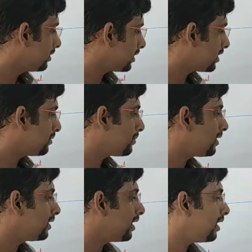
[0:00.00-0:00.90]
nothing
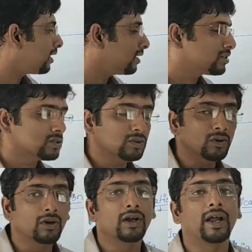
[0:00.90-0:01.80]
but they are
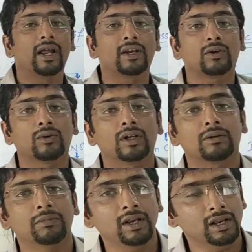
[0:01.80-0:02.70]
also
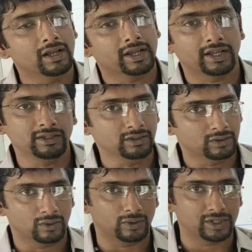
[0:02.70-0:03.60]
ectodermal
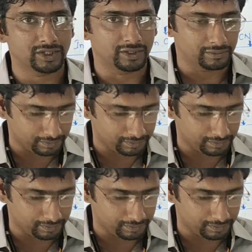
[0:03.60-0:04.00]
in origin.